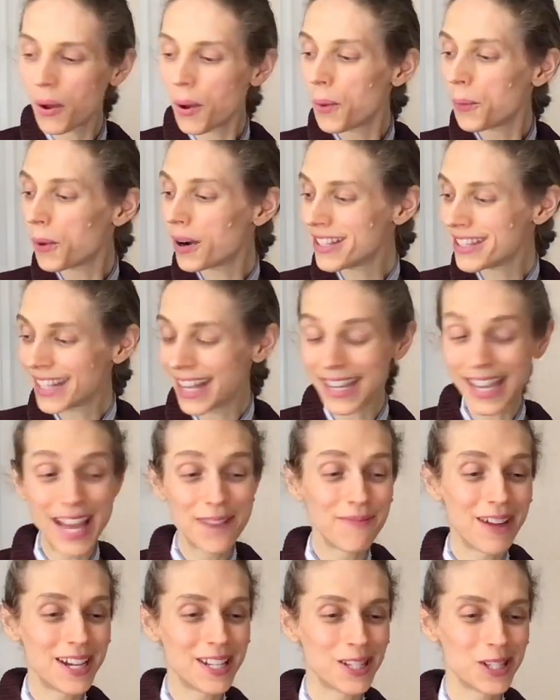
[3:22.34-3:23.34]
Once I get
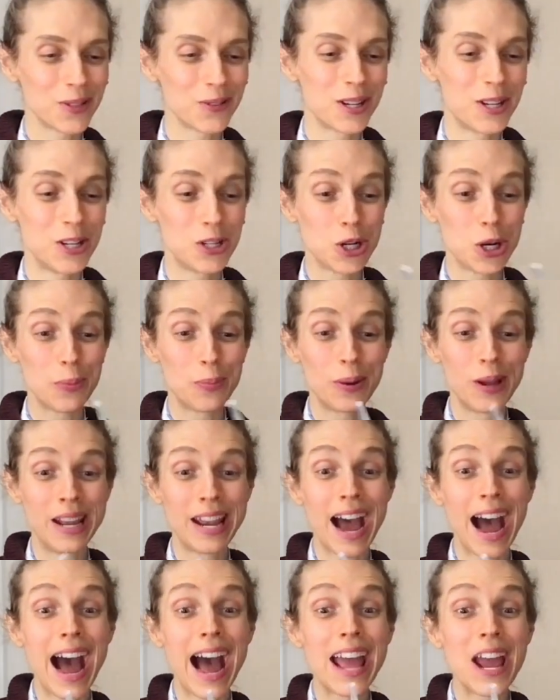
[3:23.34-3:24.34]
my syringe open,
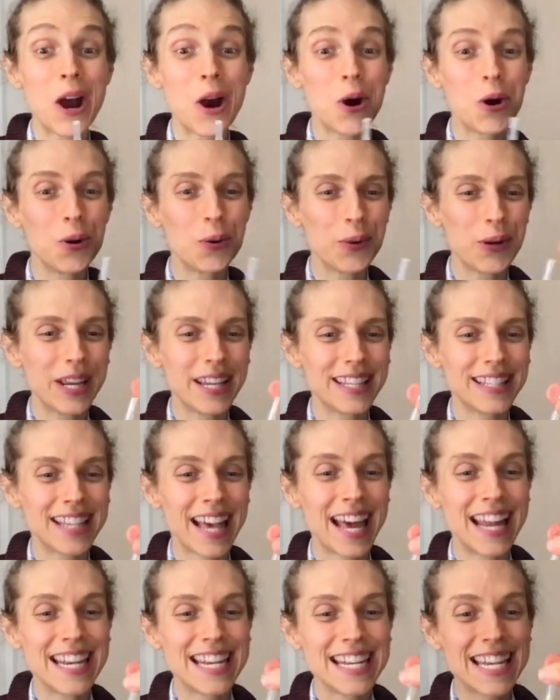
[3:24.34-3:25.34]
I always
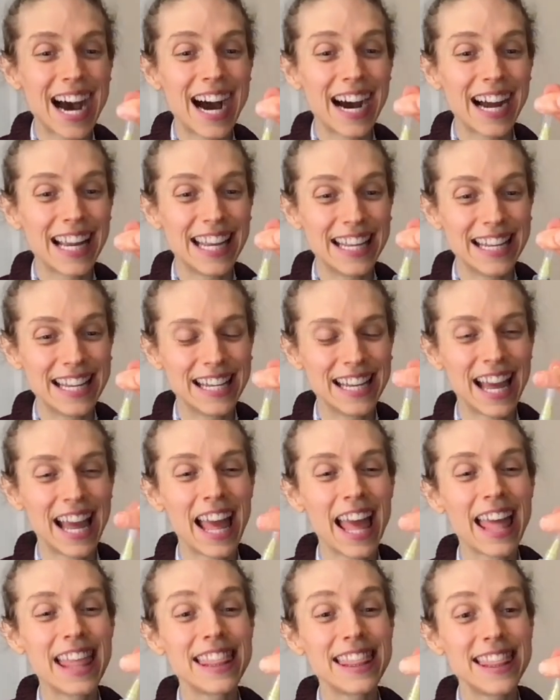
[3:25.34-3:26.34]
tighten
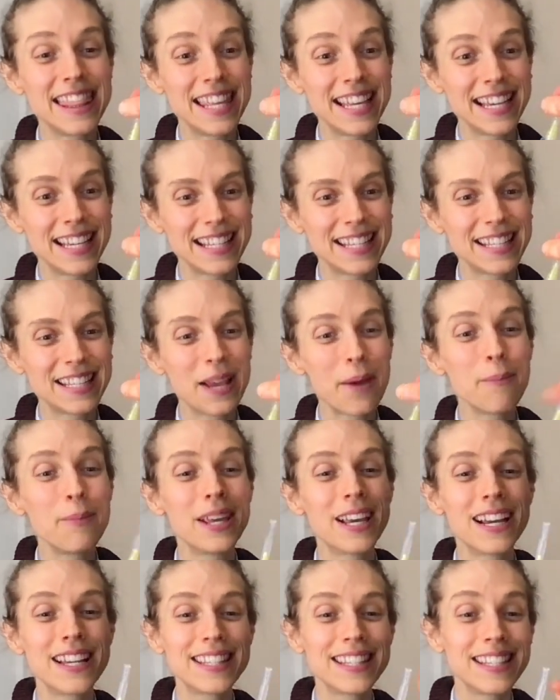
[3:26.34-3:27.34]
this
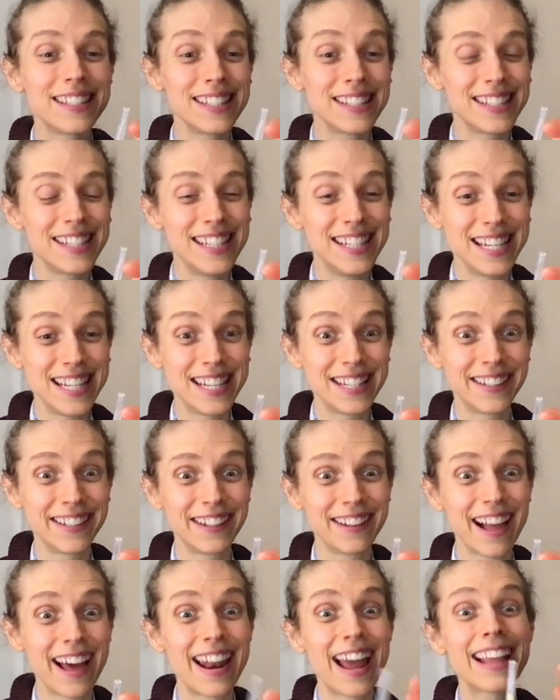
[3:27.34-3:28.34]
because this is the
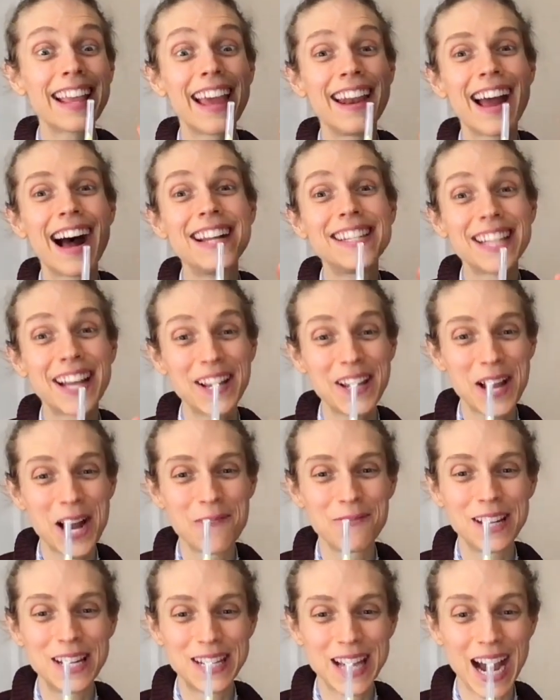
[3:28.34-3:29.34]
needle, and I cannot tell you how
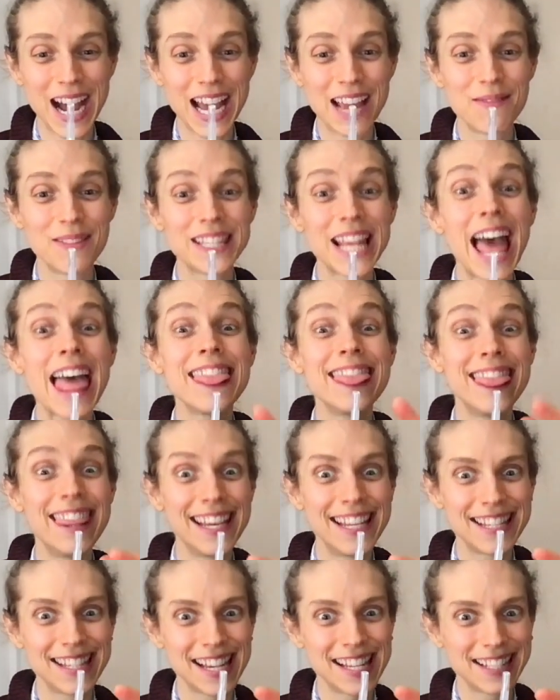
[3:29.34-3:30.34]
many times
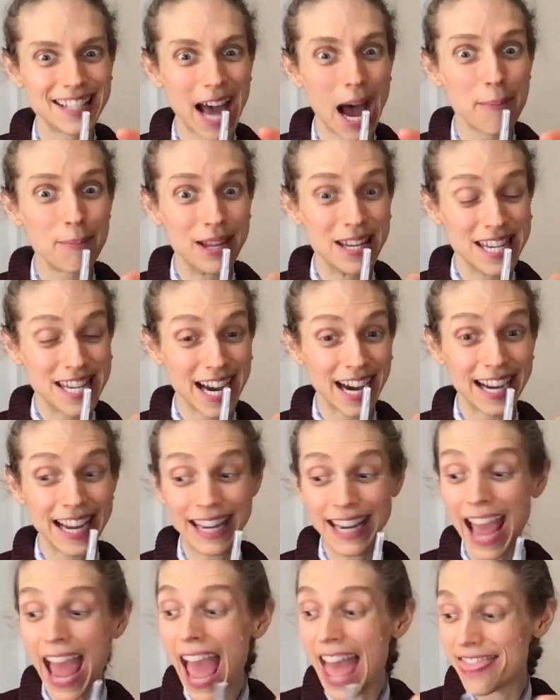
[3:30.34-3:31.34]
this has not been tight.
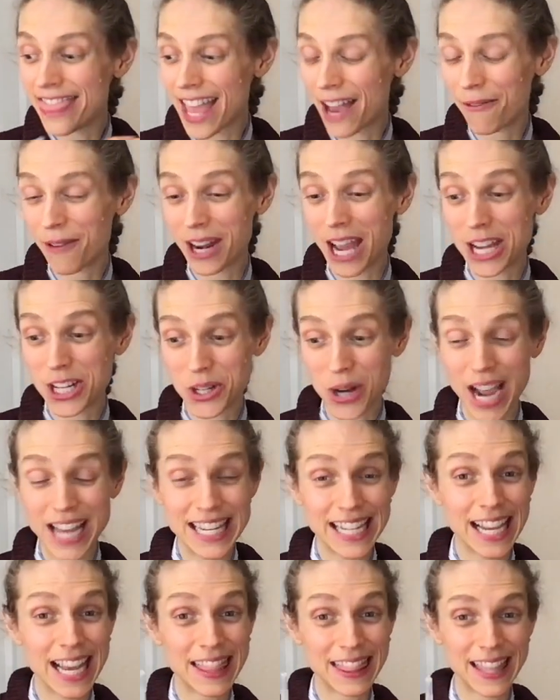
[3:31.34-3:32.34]
And then when I try to
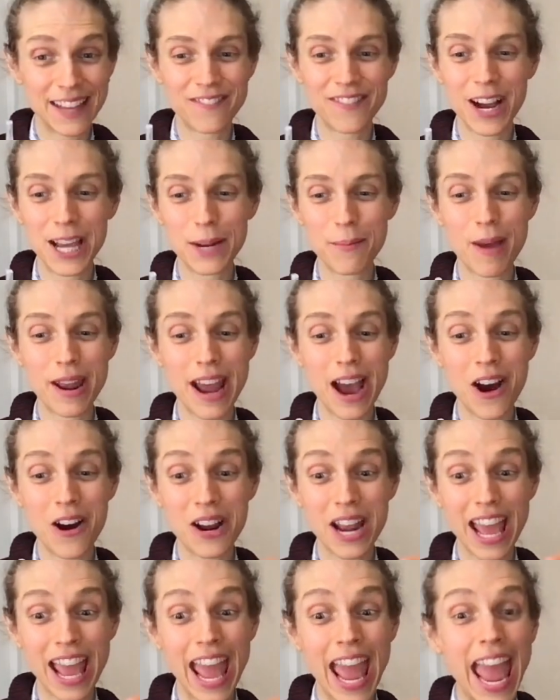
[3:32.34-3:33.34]
get the vitamin out,
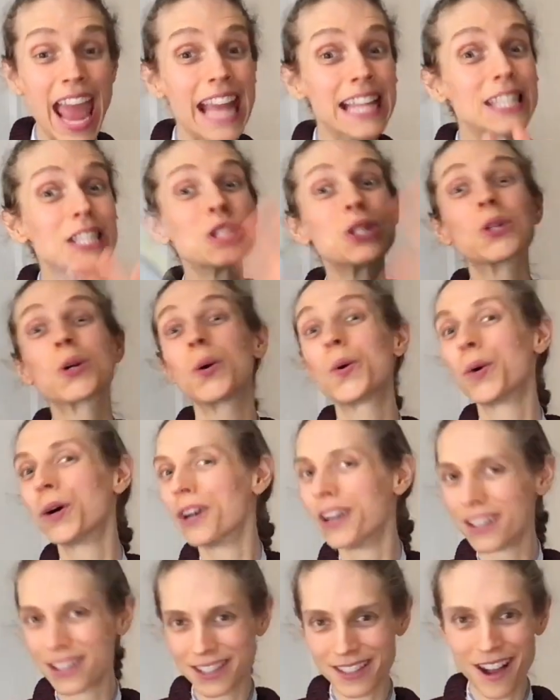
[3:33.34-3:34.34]
it
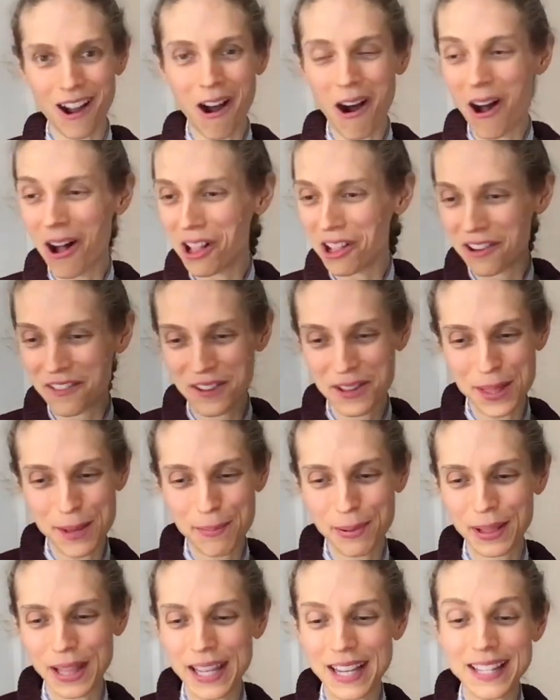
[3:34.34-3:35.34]
squirts all over the
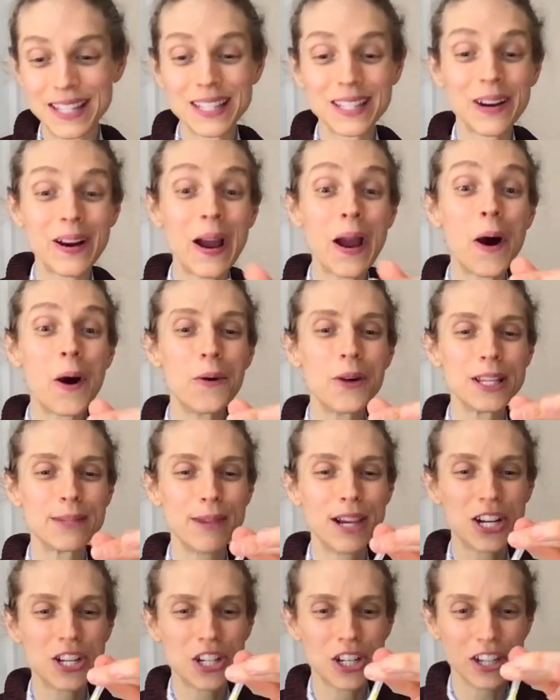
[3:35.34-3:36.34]
place. So I always
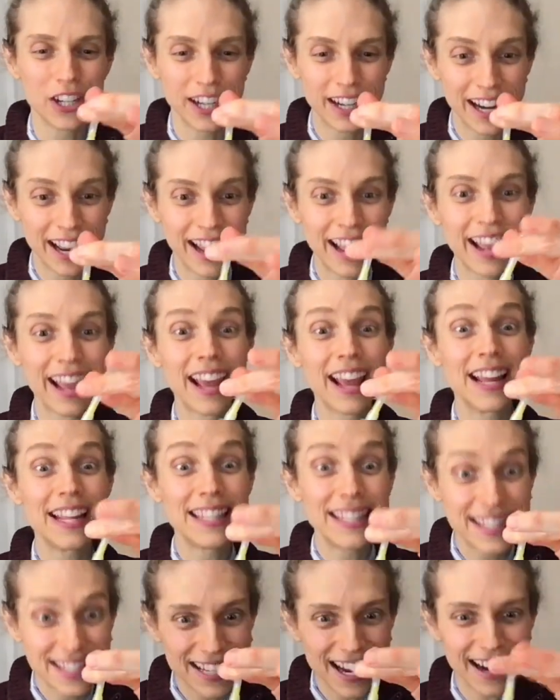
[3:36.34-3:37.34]
make sure
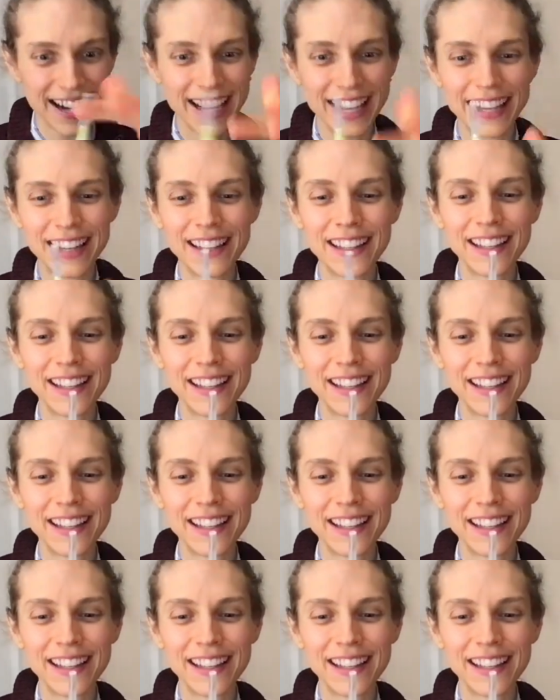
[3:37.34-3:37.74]
it's tight.